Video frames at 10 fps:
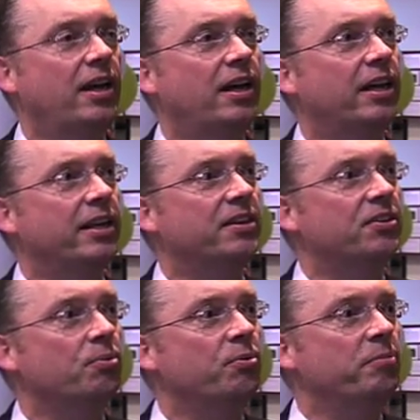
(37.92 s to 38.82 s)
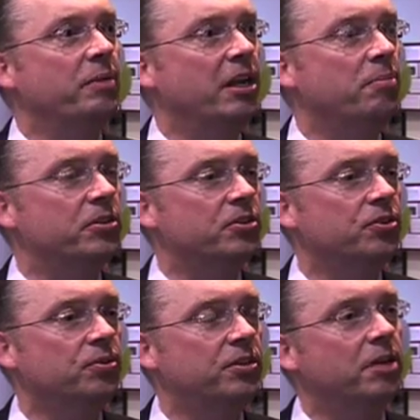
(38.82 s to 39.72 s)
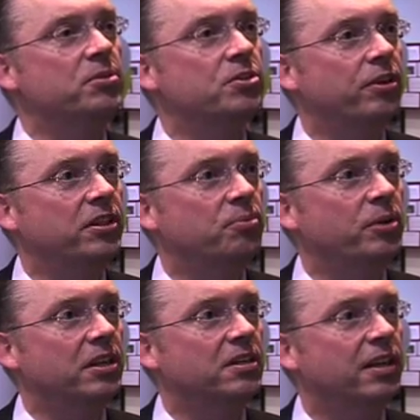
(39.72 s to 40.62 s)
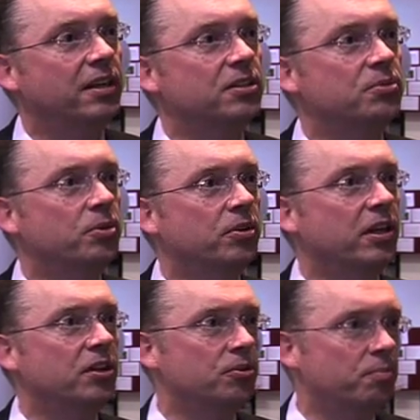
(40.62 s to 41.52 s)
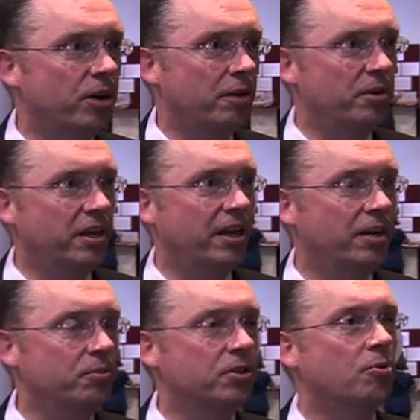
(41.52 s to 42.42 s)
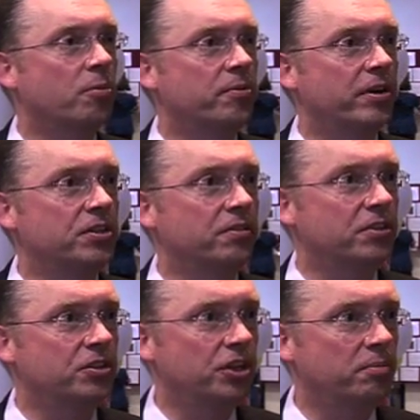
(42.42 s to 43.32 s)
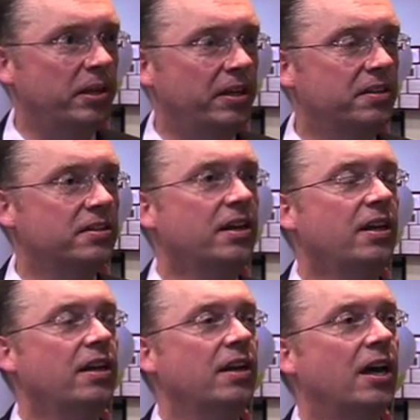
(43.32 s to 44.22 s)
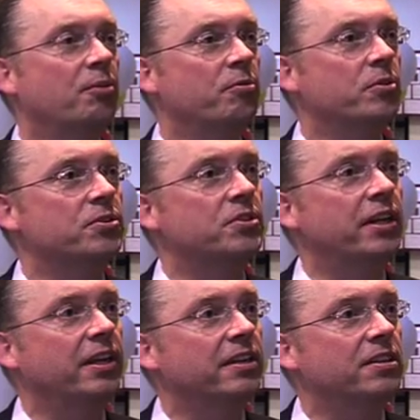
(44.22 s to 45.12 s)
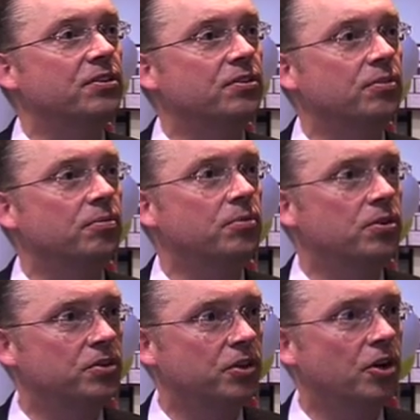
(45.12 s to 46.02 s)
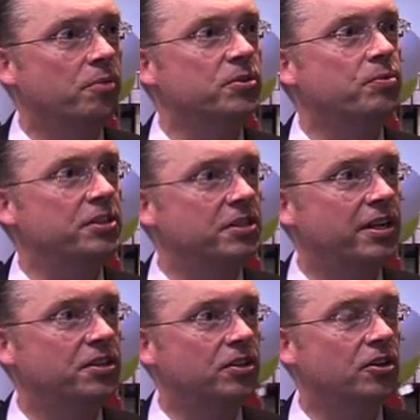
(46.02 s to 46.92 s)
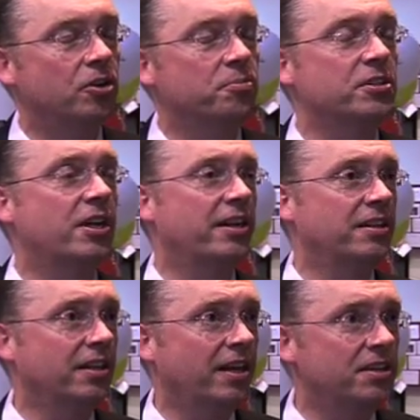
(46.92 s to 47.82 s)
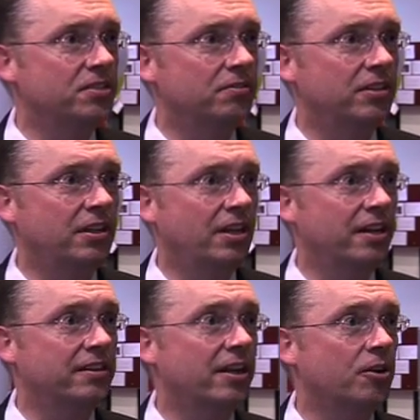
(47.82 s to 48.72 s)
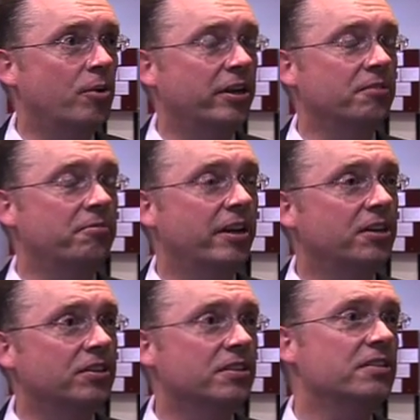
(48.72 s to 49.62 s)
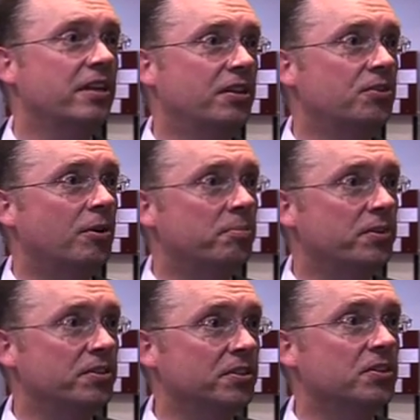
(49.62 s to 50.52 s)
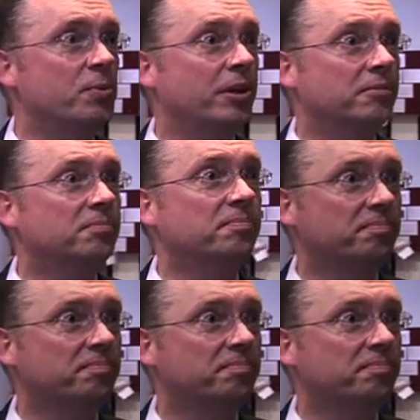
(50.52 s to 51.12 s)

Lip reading: And we've been able to demonstrate that we can take this work into primary care with the cooperation of the GPs, and we've also taken it into nursing homes, residential homes, and in the case of the healthcare-acquired infections, into our prison as well.